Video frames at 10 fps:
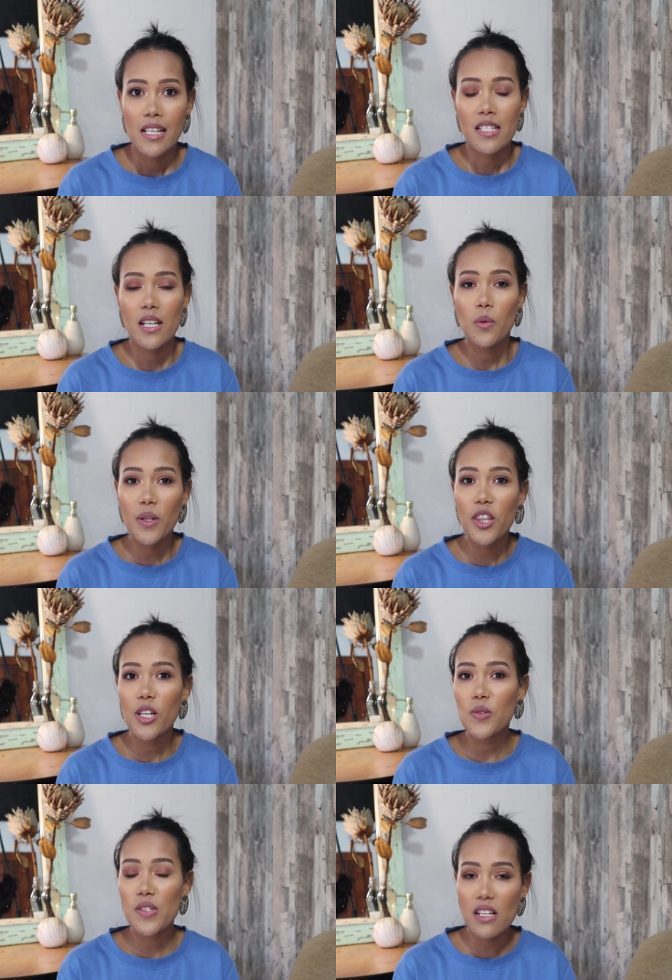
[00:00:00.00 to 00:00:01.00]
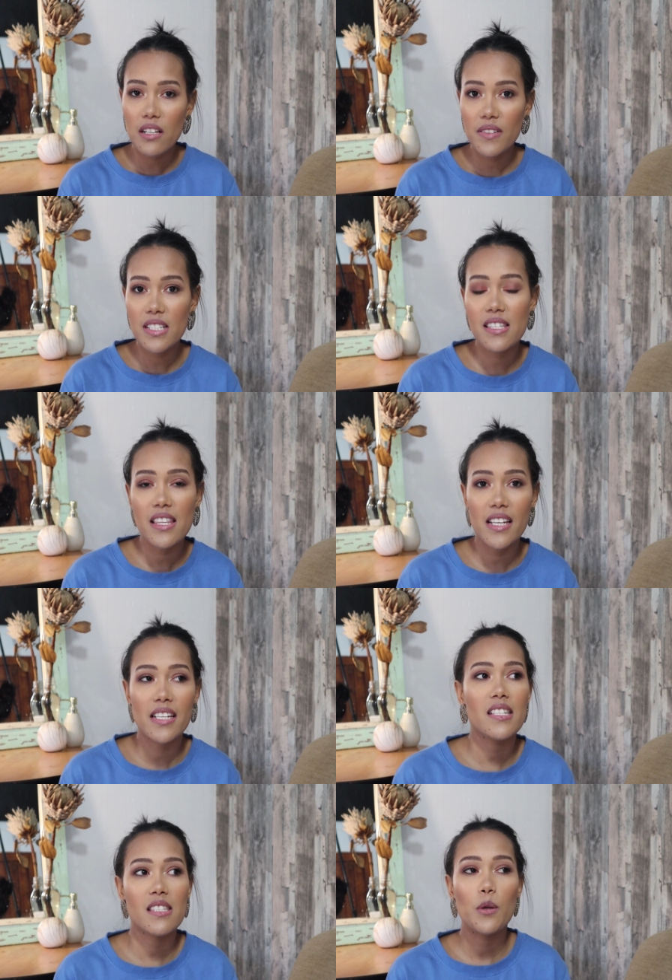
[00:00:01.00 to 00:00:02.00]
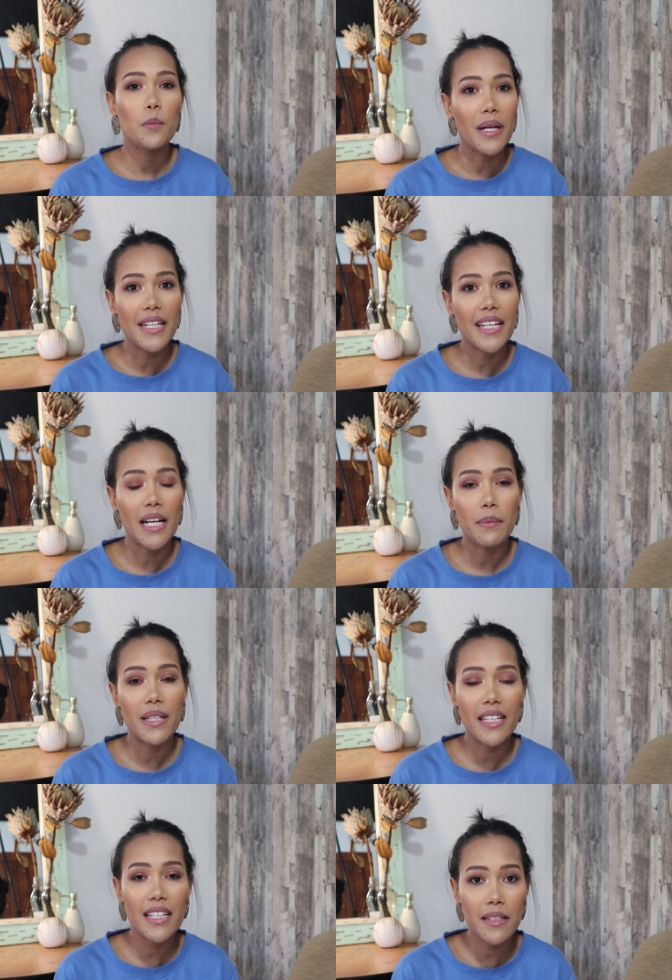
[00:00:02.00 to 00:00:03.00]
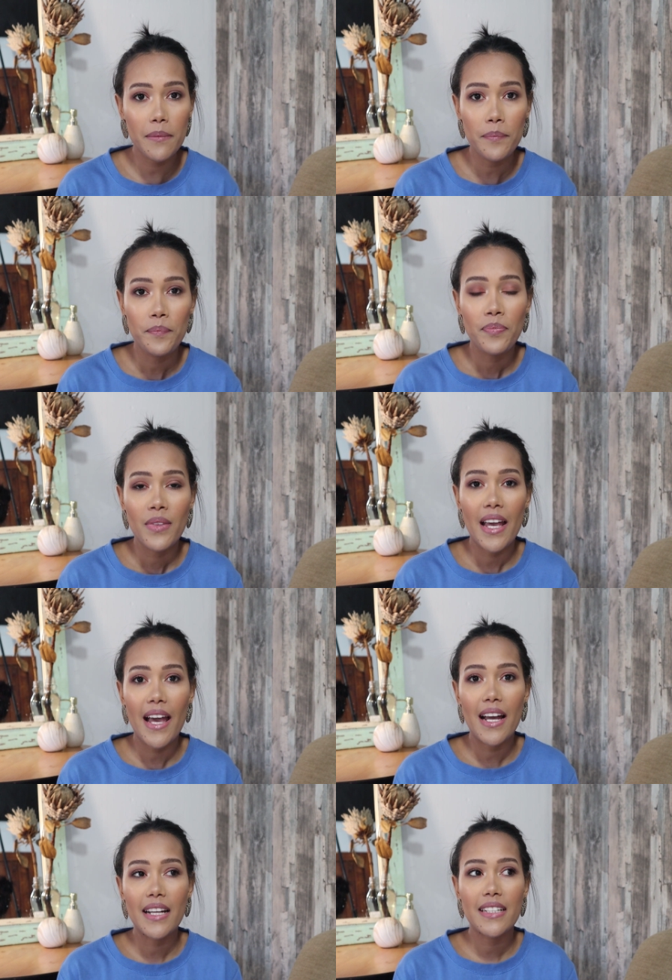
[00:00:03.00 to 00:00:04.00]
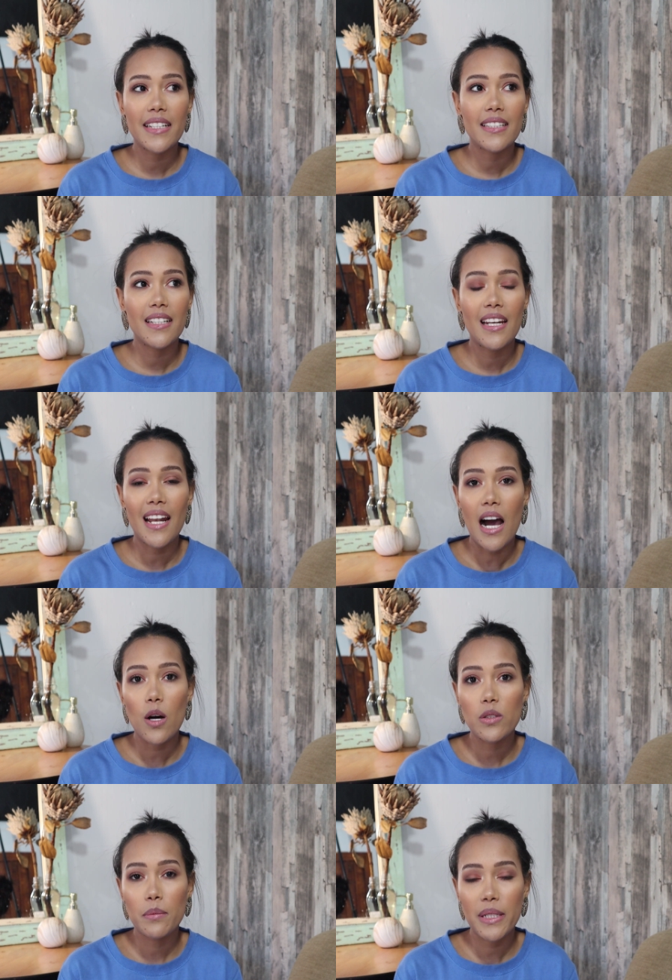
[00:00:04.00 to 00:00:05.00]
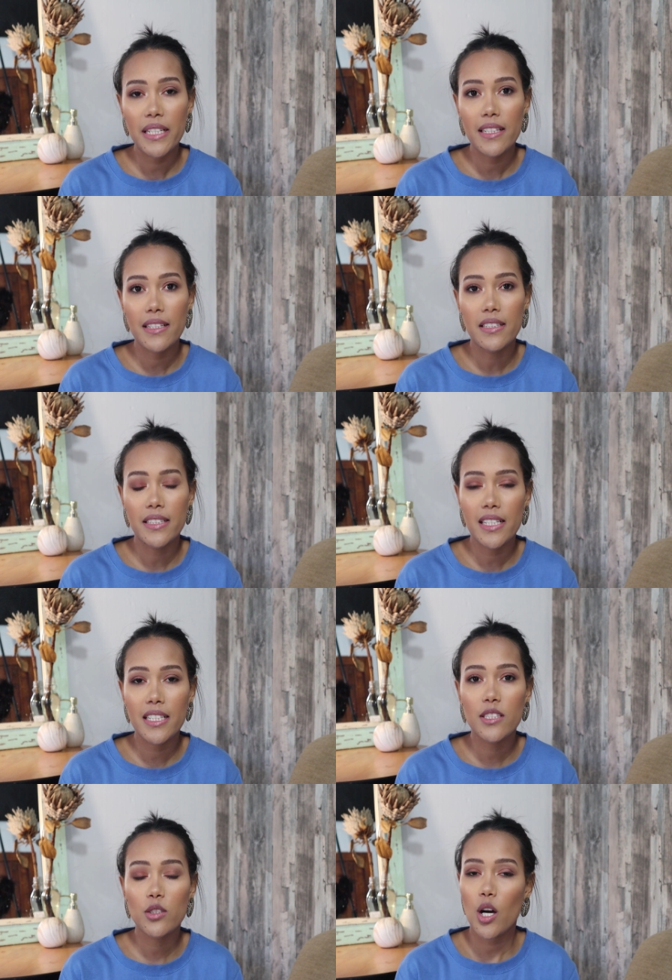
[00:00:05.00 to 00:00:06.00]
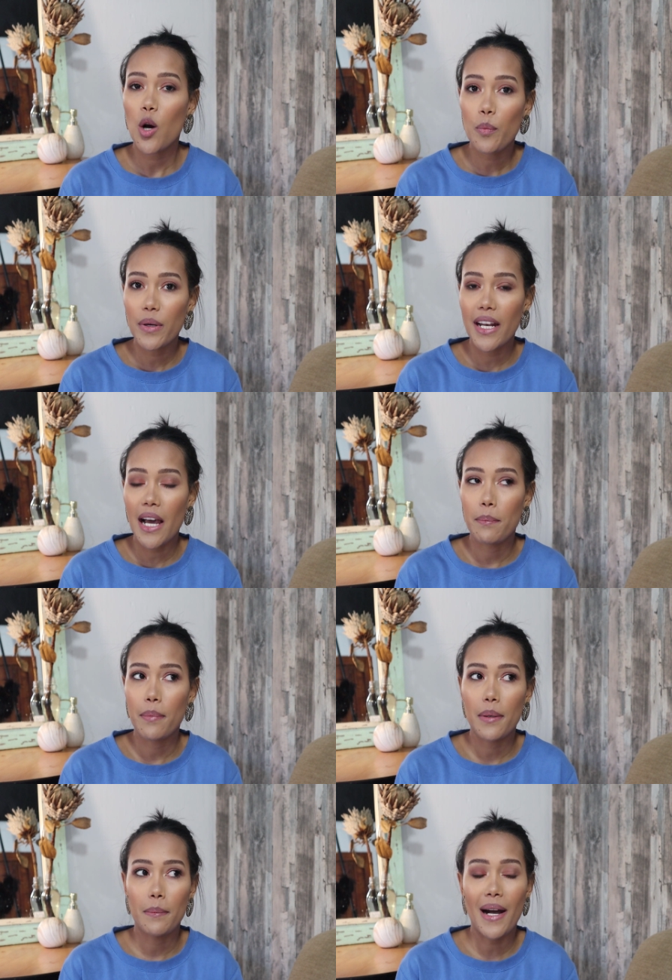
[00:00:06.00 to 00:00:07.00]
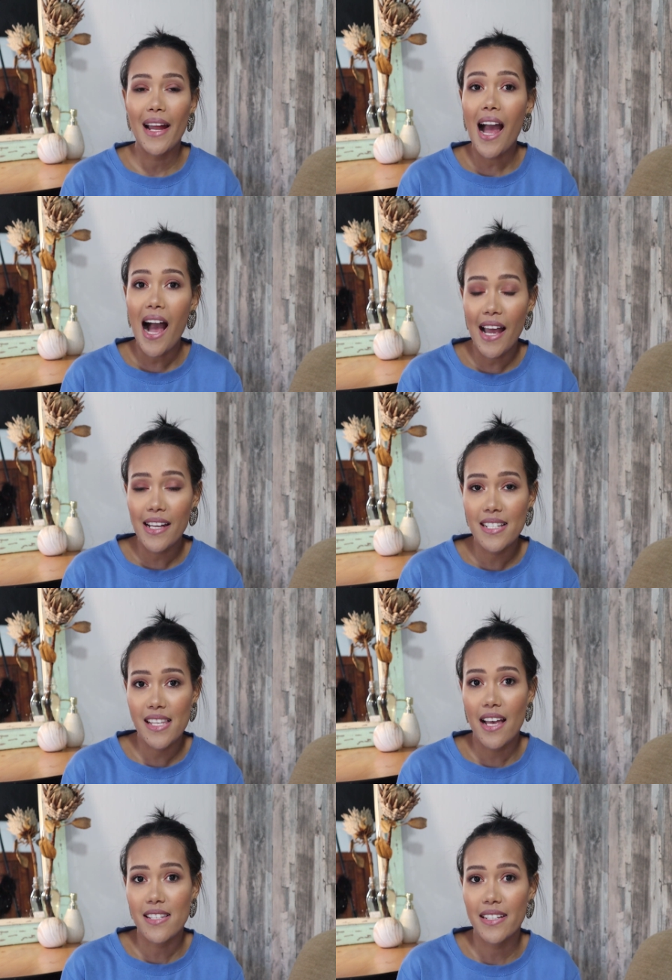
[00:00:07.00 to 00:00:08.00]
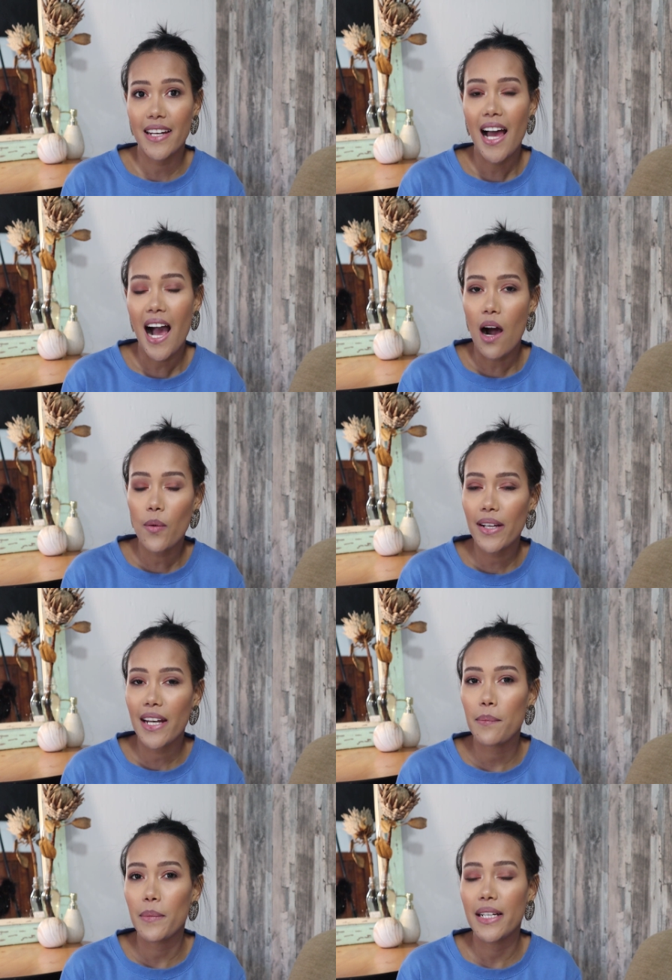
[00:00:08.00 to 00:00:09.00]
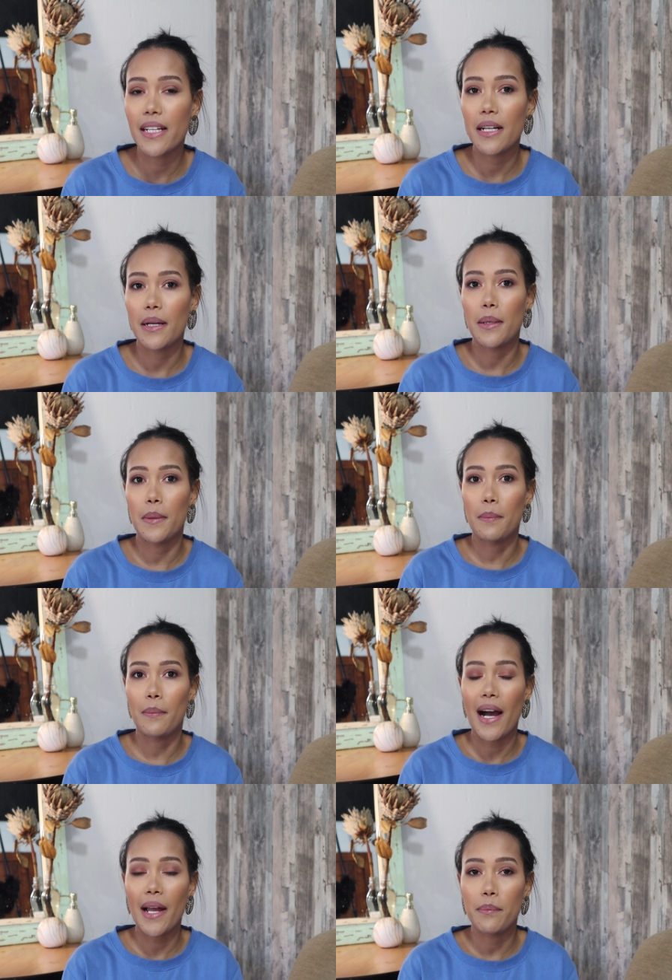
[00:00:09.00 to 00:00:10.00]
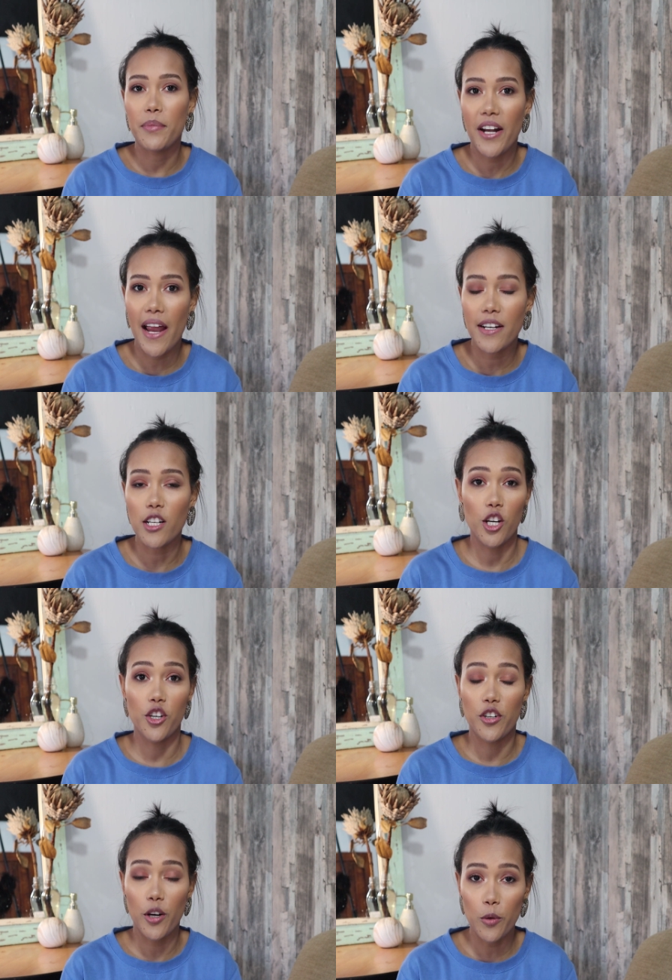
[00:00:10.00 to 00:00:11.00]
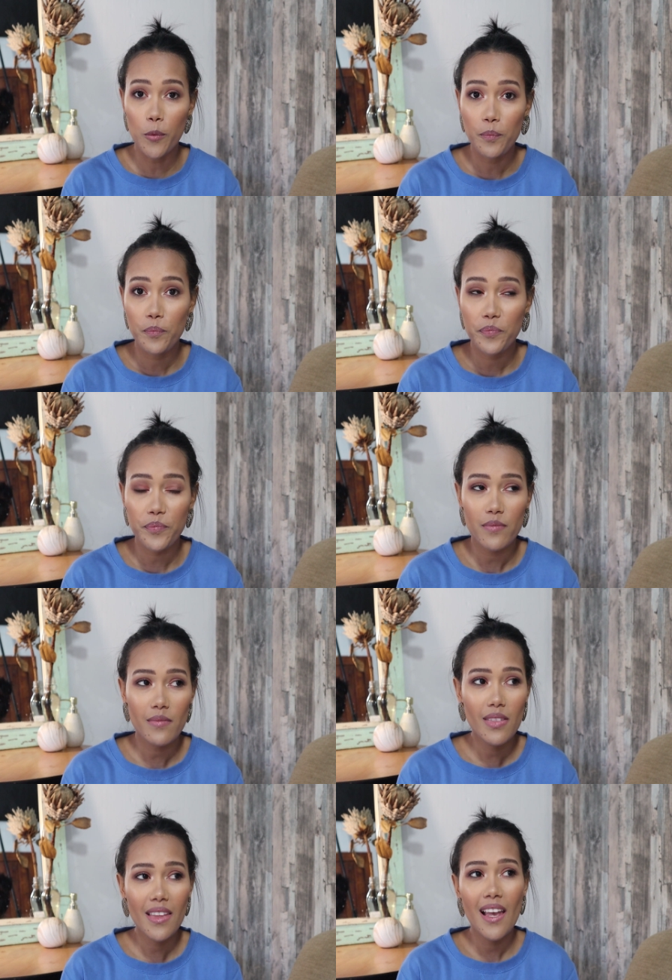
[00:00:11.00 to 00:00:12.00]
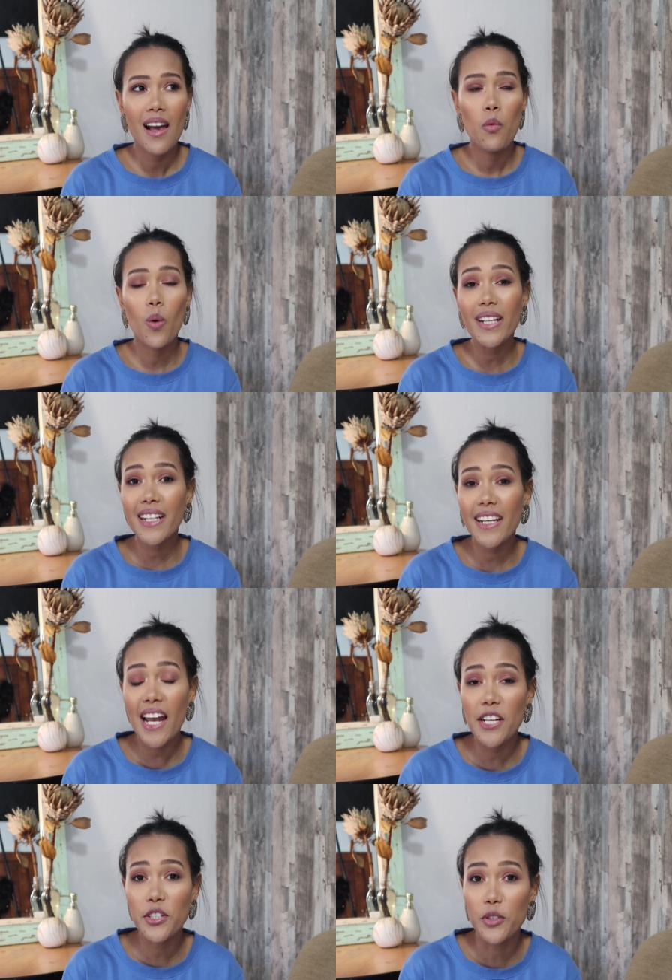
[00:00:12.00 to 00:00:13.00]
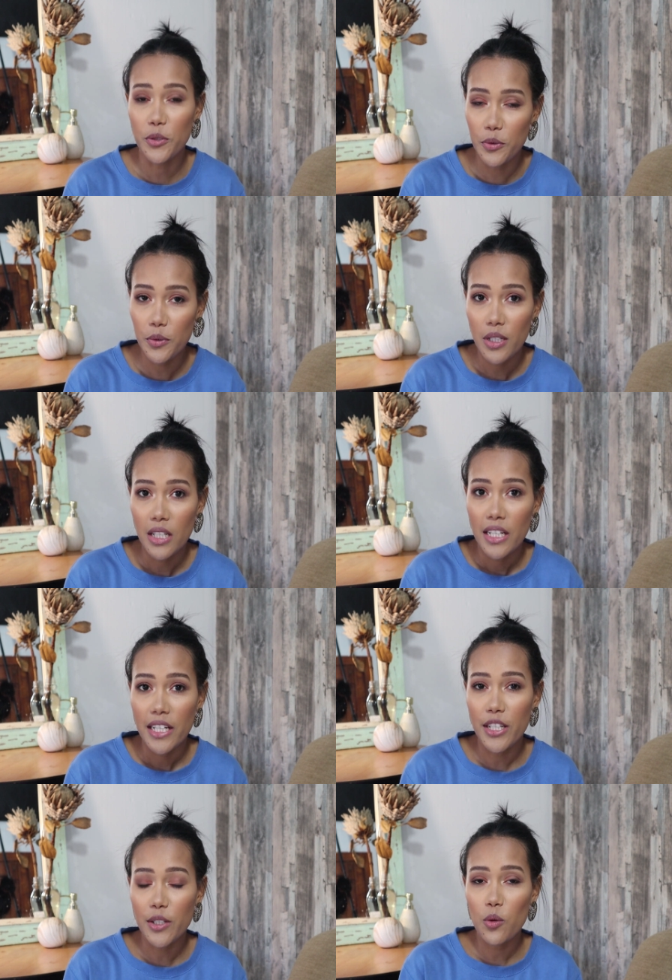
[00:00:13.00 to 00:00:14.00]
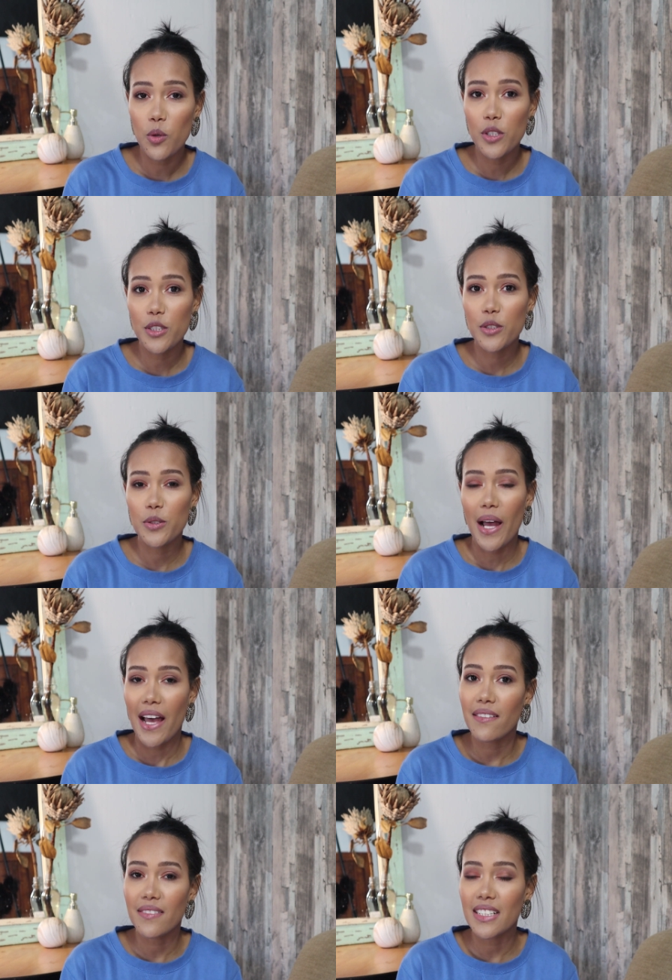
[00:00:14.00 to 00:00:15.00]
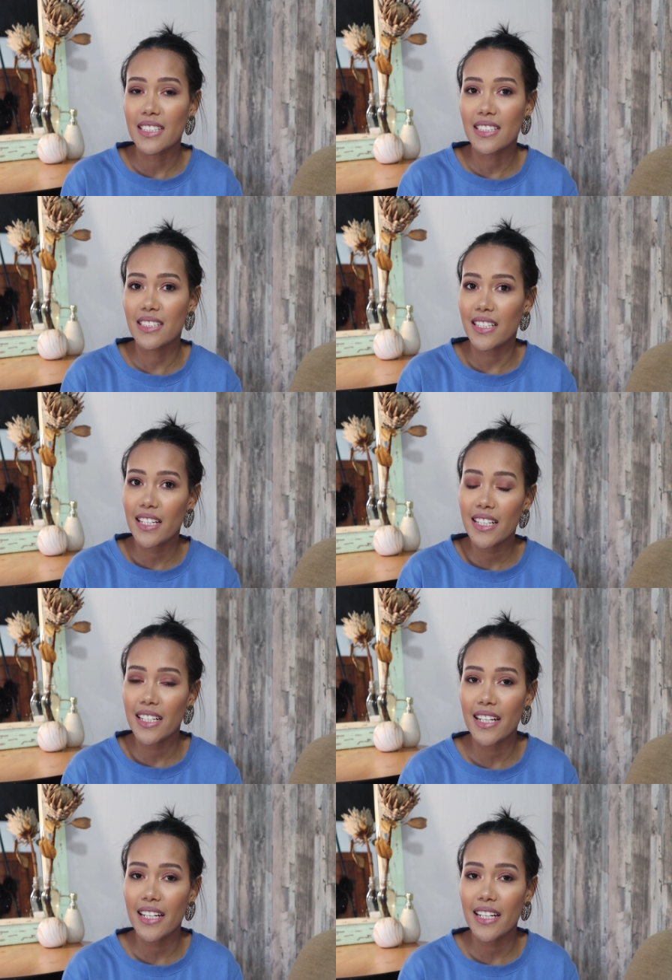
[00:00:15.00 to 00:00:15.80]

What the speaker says: So with no service, there is no money coming in, and it allowed me really to open up my eyes, as in how can I make my brand grow, what can I do in order to have a steady